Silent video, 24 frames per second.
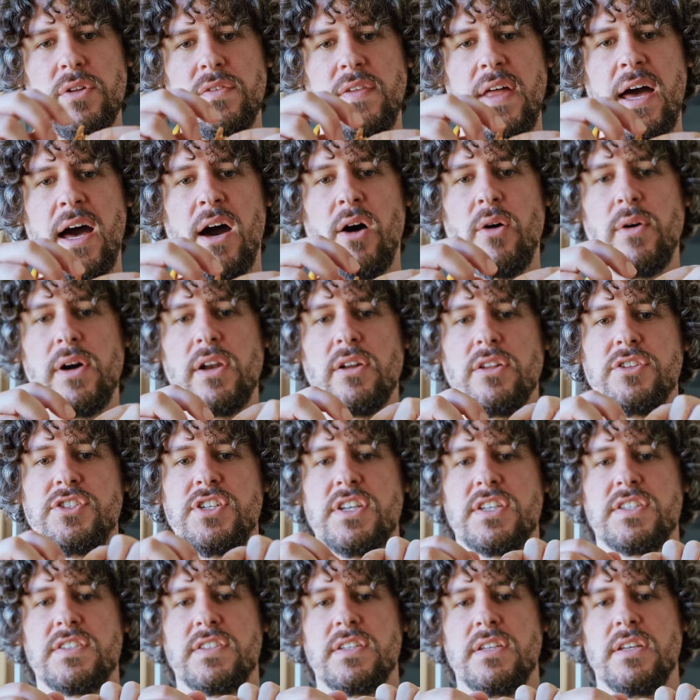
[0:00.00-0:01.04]
now it'll
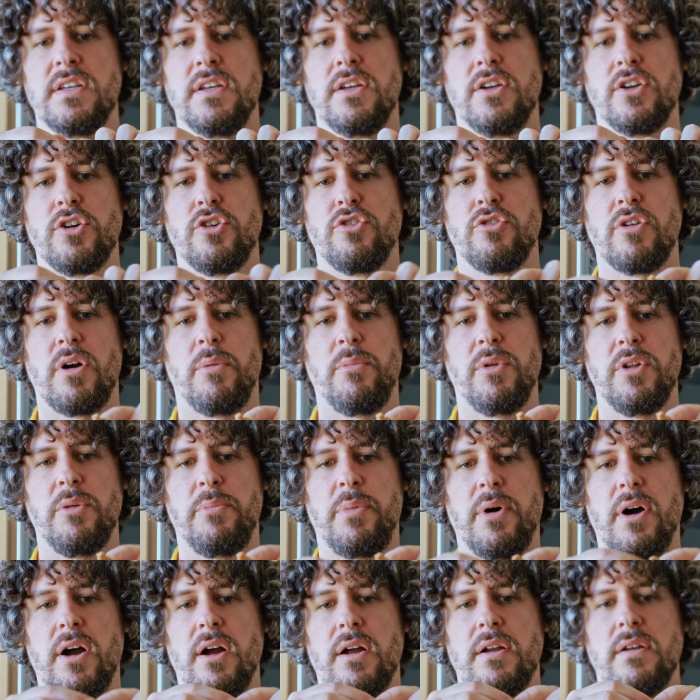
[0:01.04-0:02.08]
just crumble
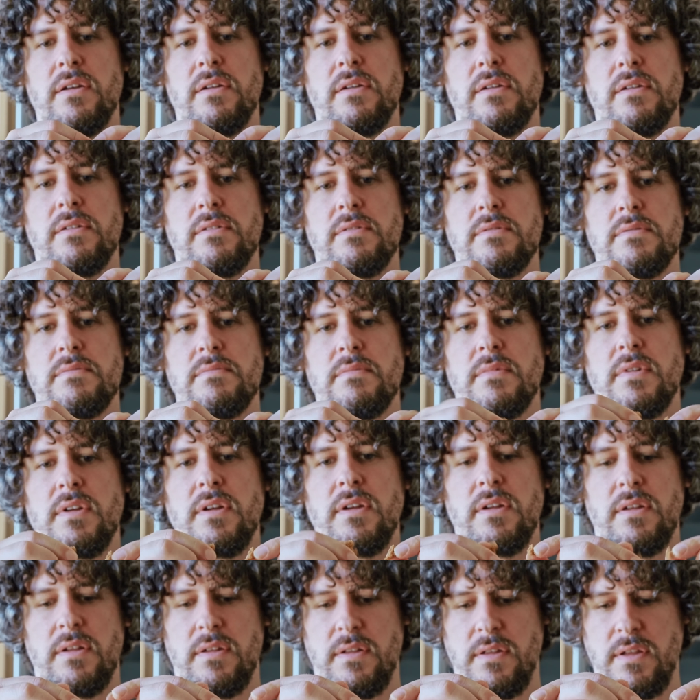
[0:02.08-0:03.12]
apart.
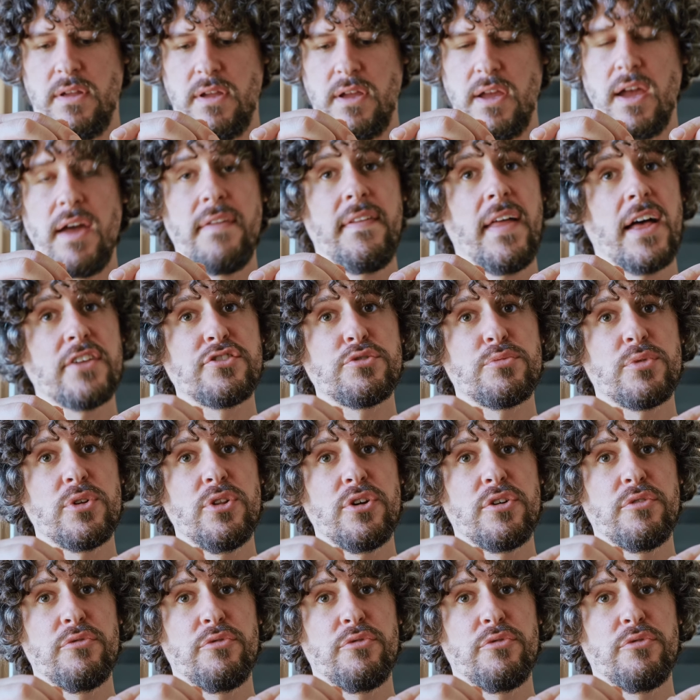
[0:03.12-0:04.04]
And that's what we're looking